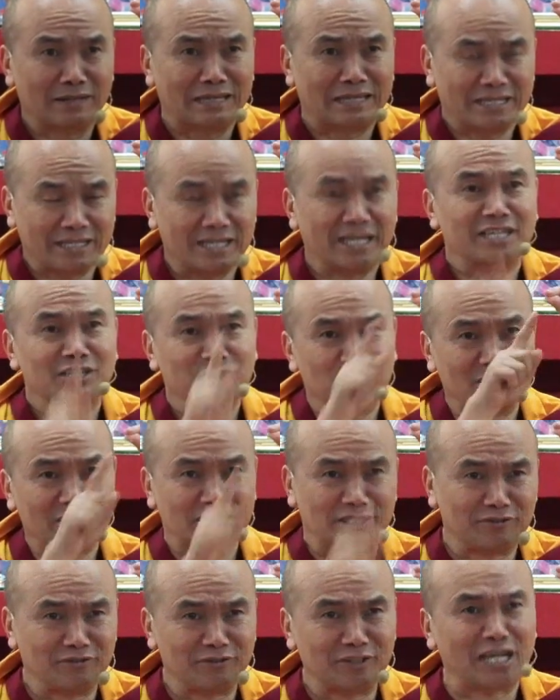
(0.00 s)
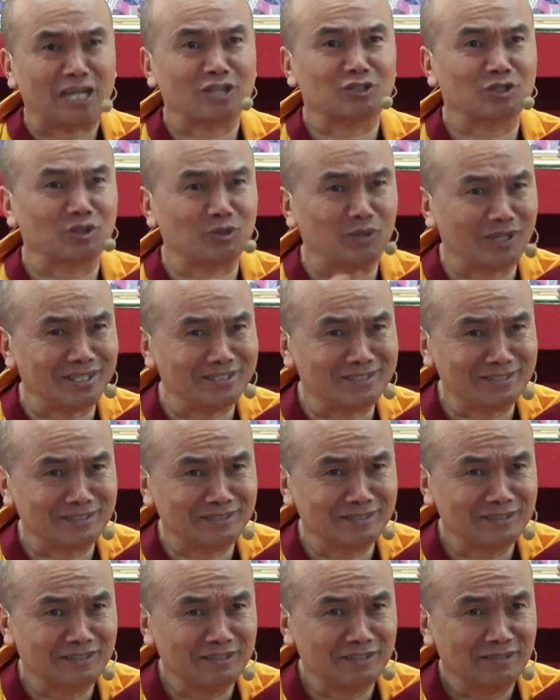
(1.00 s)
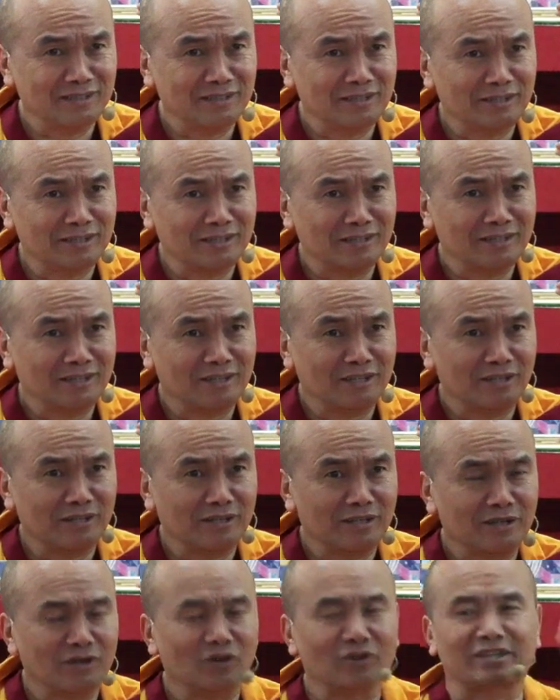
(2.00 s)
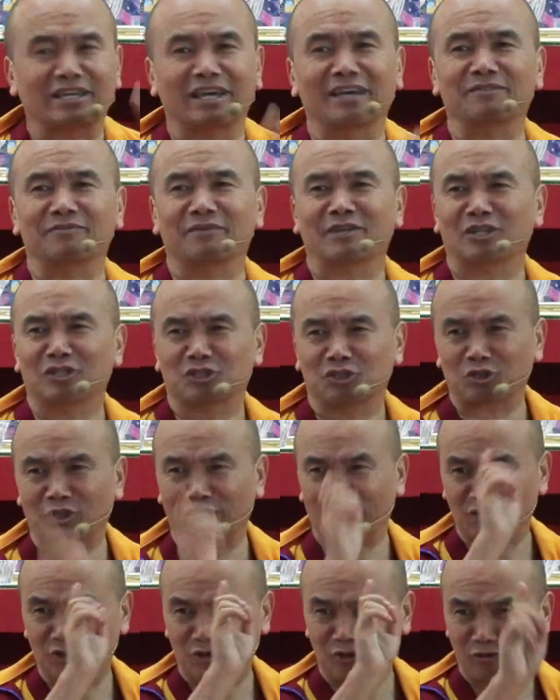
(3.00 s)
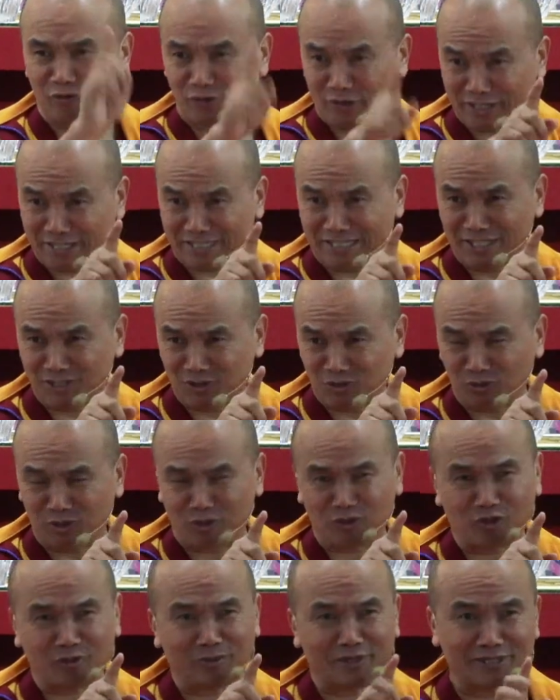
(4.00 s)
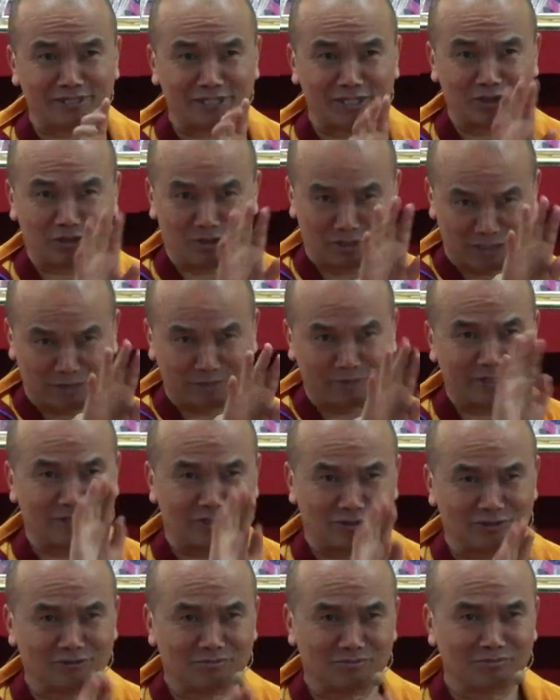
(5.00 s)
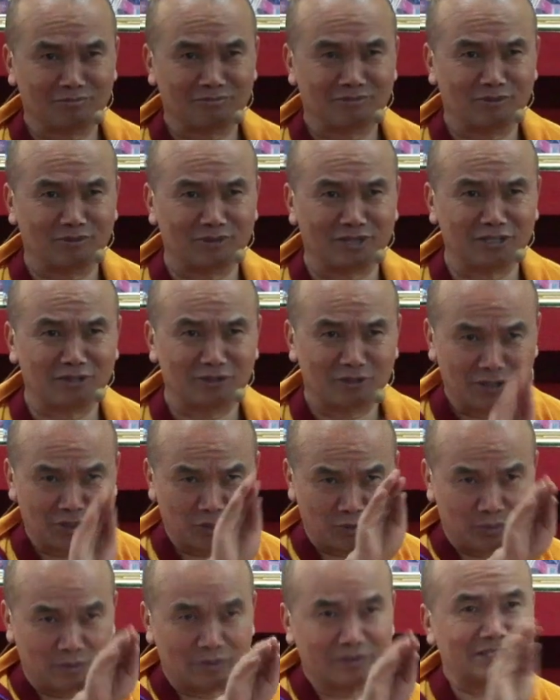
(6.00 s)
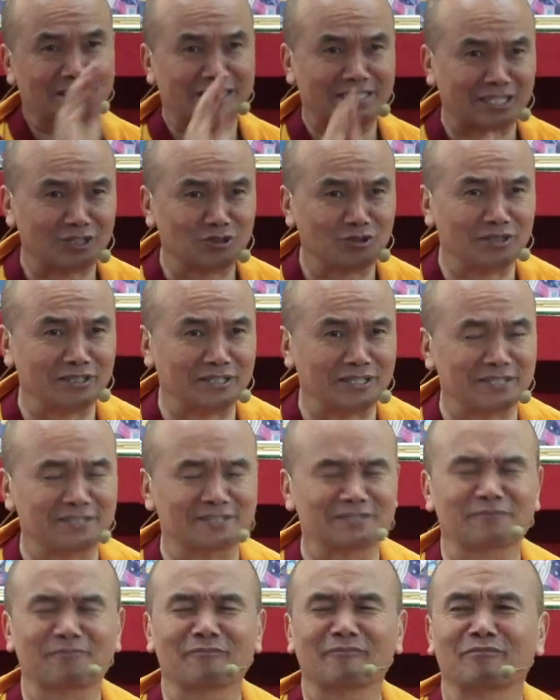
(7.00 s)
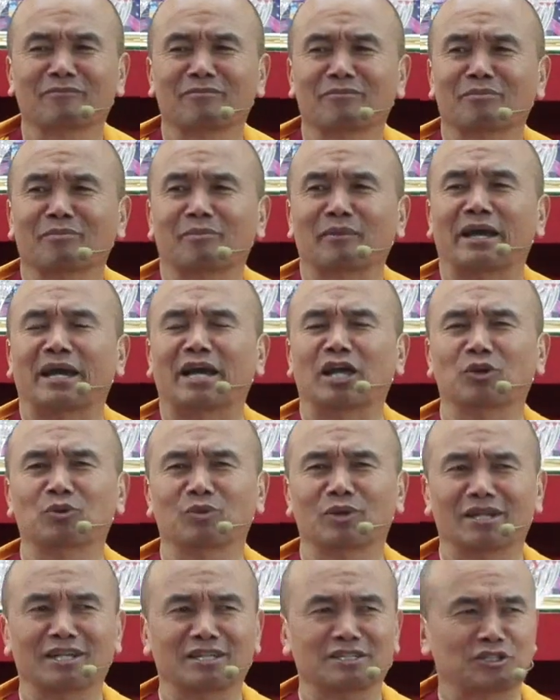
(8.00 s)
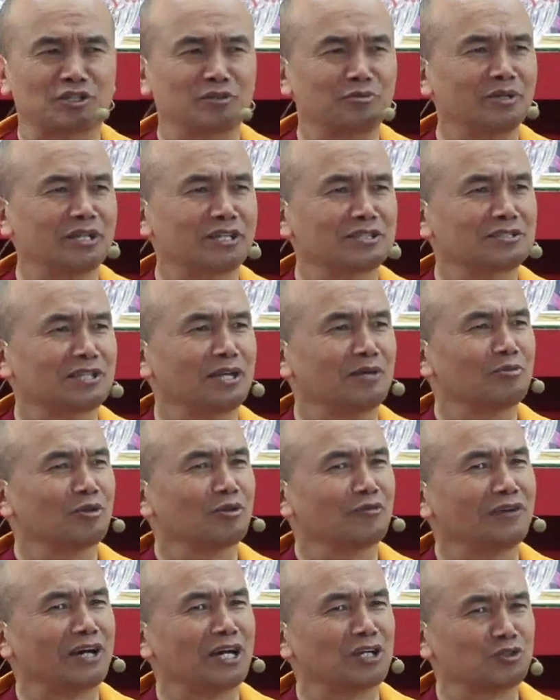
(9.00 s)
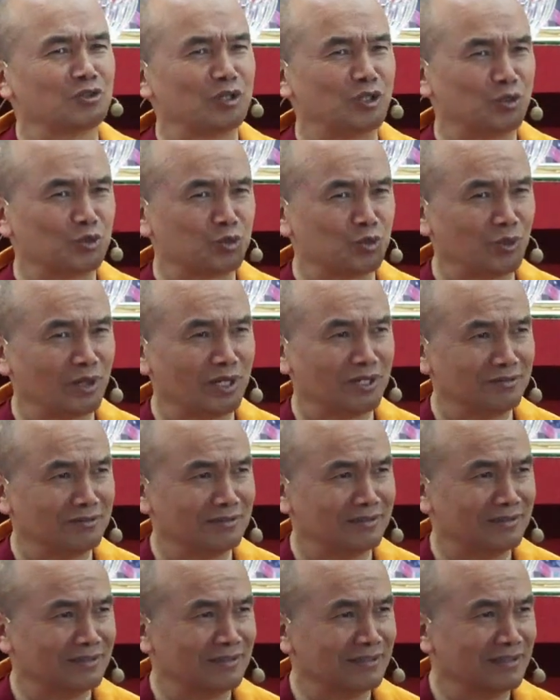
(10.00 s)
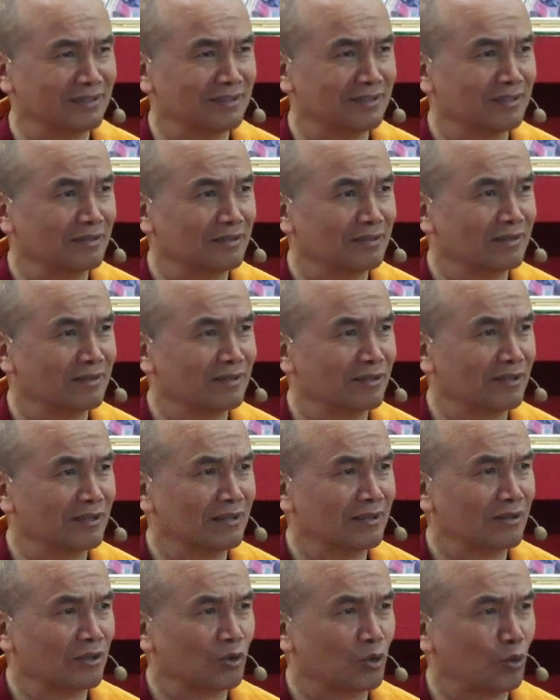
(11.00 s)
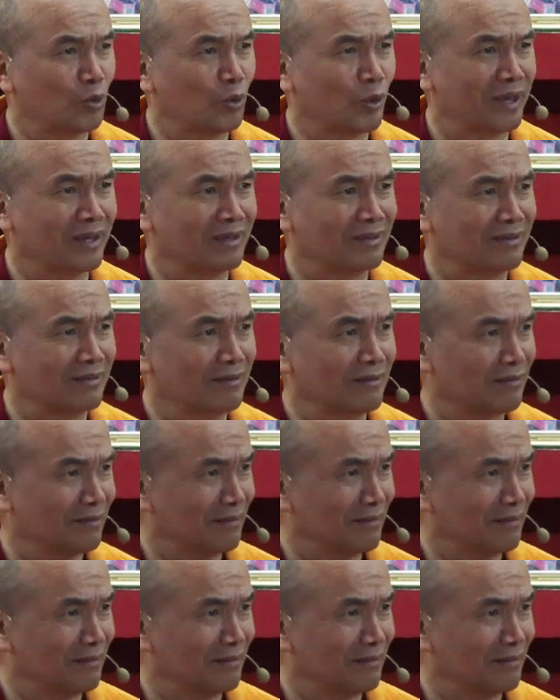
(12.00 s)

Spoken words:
Yeah, entity-wise different, isolate-wise? Okay, so let's not forget this, what Thomas said, keep it, right? We will discuss on this. Anyone else, give an example of isolate one. Quick.